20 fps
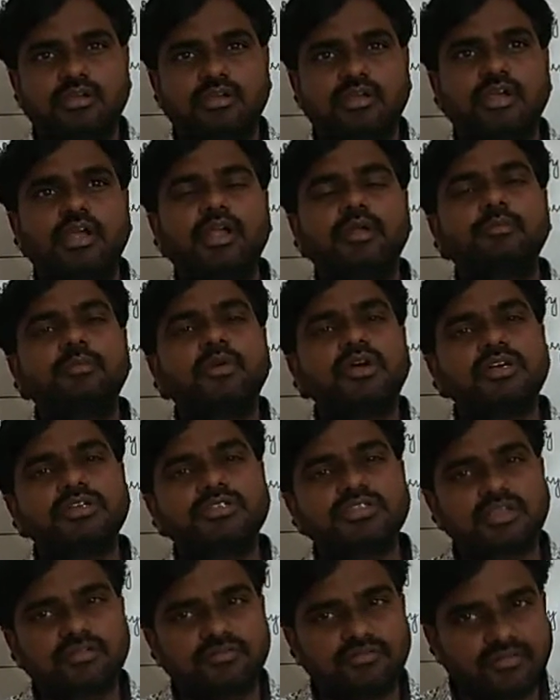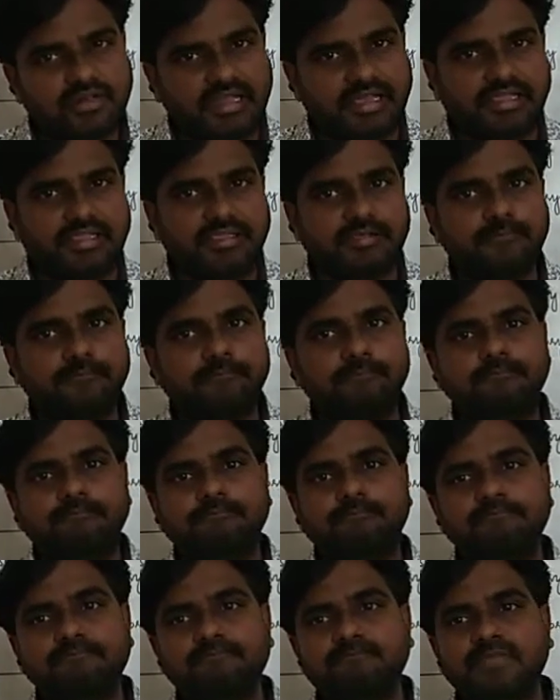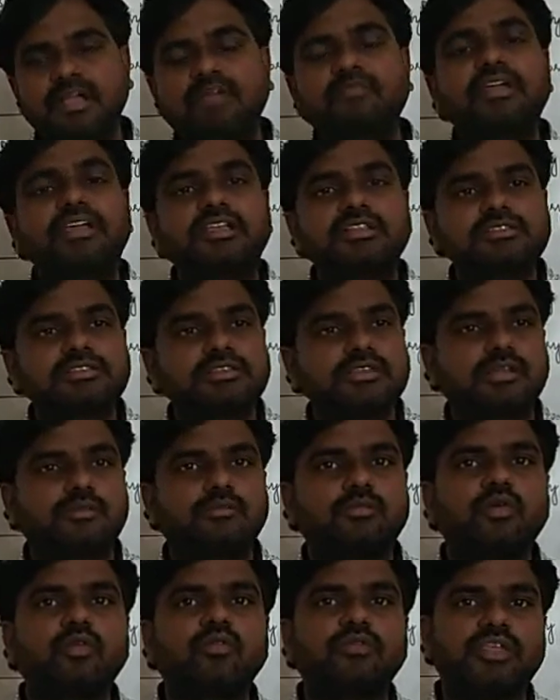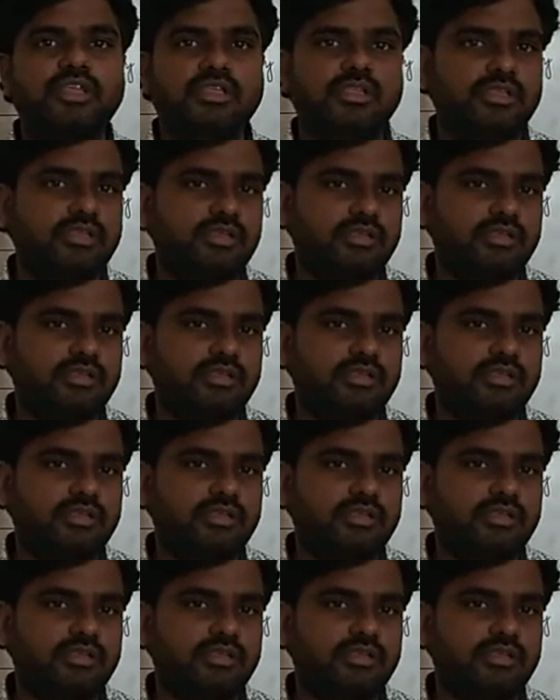and birds are flying, vehicles are moving,